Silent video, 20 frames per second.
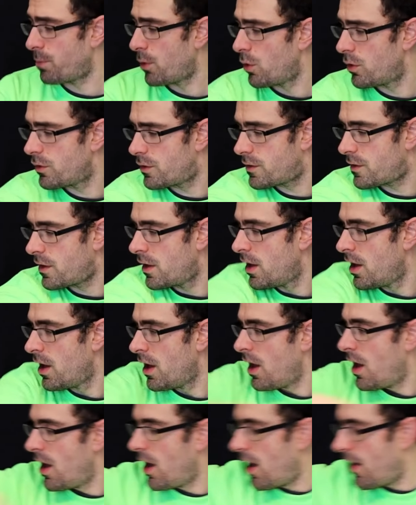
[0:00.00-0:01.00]
boards.
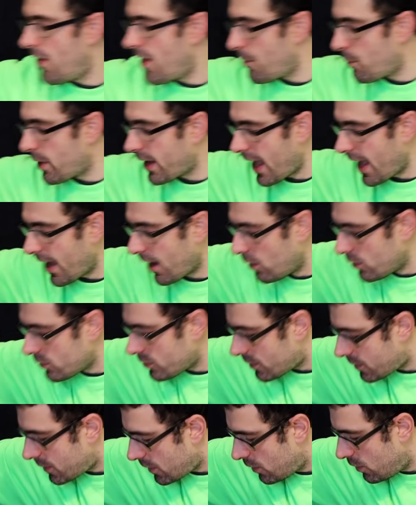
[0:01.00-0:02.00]
And then we're getting
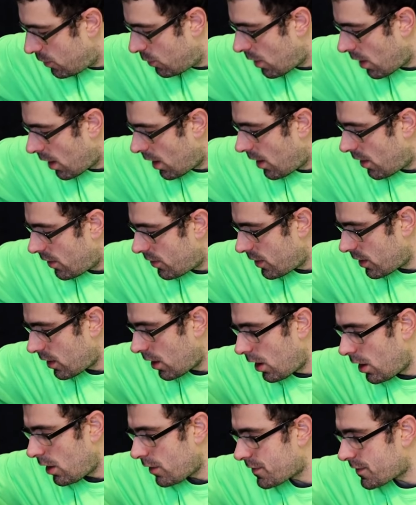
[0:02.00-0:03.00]
on to the
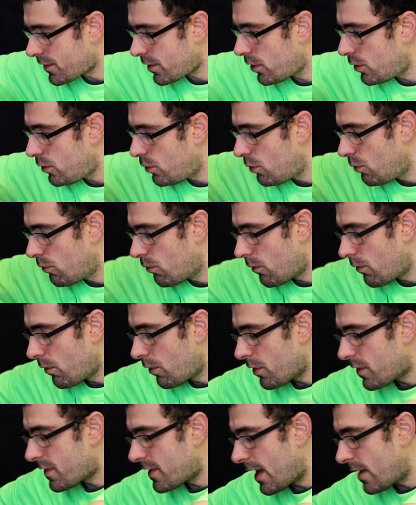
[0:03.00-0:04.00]
last 2
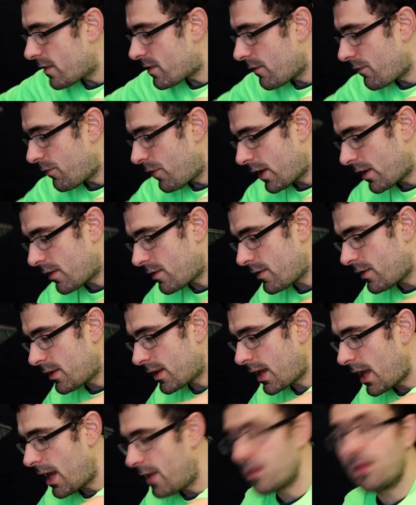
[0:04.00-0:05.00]
sets of things
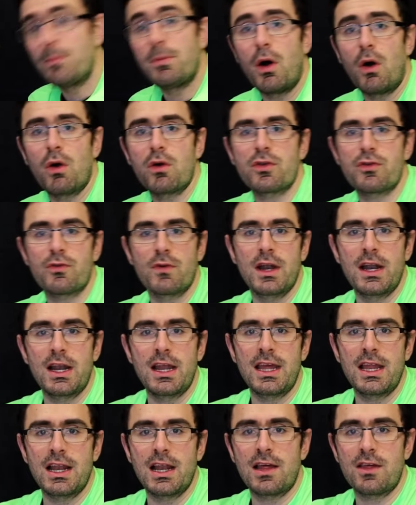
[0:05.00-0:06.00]
in the box,
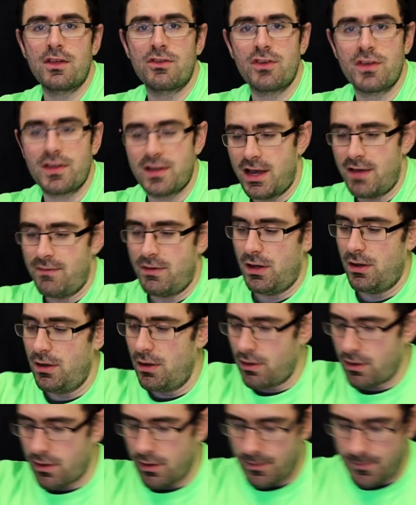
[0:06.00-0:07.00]
really. Let's have a
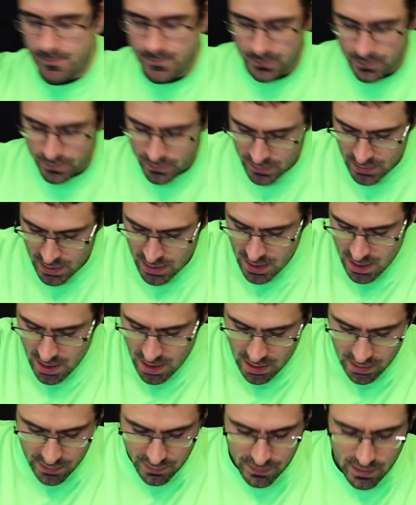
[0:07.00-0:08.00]
look.
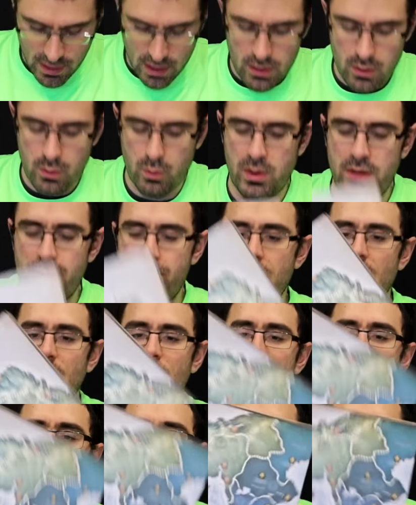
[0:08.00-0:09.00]
So we've got
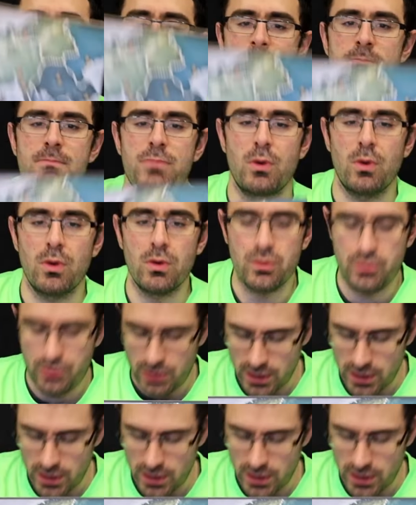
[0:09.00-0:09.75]
the game board